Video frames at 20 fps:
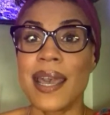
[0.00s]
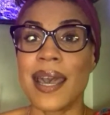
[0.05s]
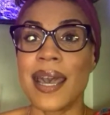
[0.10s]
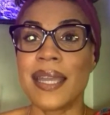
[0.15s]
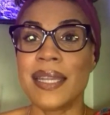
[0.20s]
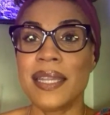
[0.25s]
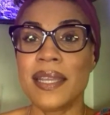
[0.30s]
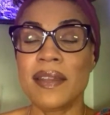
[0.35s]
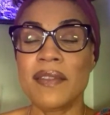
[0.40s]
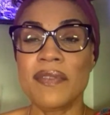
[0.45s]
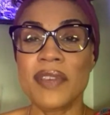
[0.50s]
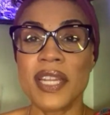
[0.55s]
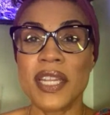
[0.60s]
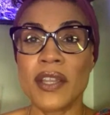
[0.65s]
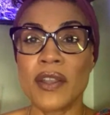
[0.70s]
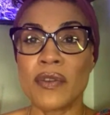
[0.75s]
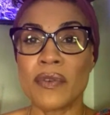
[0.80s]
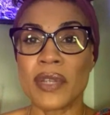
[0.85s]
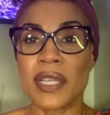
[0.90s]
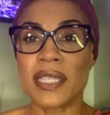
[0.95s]
I did a
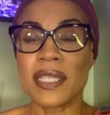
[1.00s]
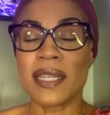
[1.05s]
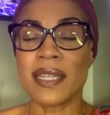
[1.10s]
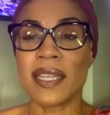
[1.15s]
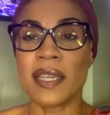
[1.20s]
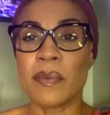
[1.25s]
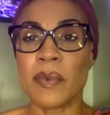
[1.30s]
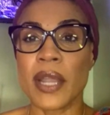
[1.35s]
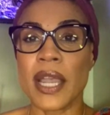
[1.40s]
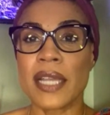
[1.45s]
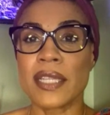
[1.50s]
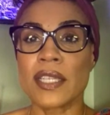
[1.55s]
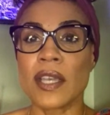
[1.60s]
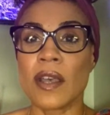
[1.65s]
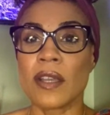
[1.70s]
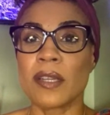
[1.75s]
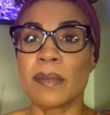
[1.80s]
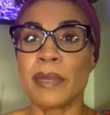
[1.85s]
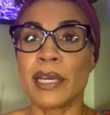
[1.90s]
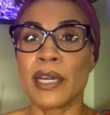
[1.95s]
video recently where I
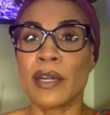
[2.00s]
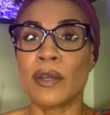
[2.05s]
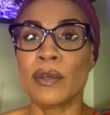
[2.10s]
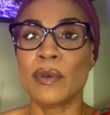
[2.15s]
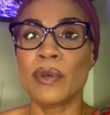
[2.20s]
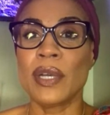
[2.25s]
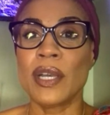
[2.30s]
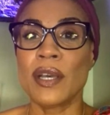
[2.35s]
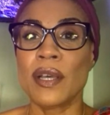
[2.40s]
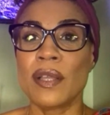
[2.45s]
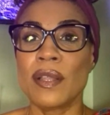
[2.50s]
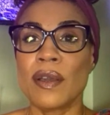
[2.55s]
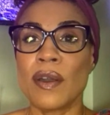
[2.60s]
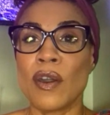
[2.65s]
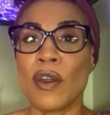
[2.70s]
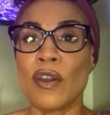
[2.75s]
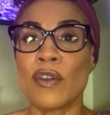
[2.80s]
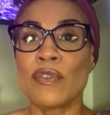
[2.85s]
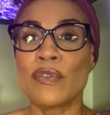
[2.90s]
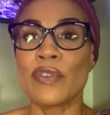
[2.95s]
talked about
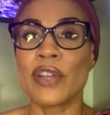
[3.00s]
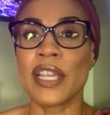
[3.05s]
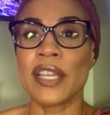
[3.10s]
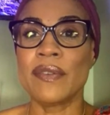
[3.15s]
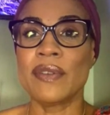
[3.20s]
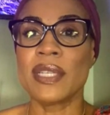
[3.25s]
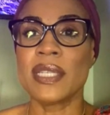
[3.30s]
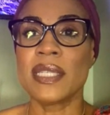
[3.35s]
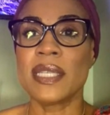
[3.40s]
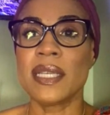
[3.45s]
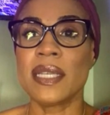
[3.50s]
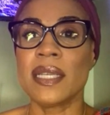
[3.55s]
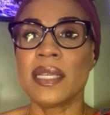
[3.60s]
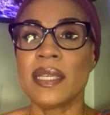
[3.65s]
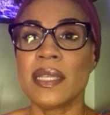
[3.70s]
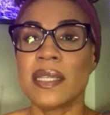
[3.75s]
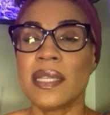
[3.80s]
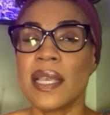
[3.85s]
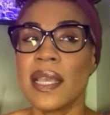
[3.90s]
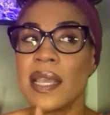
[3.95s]
alt
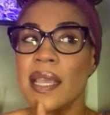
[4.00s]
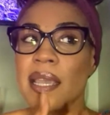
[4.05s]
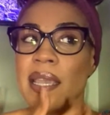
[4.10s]
fragrances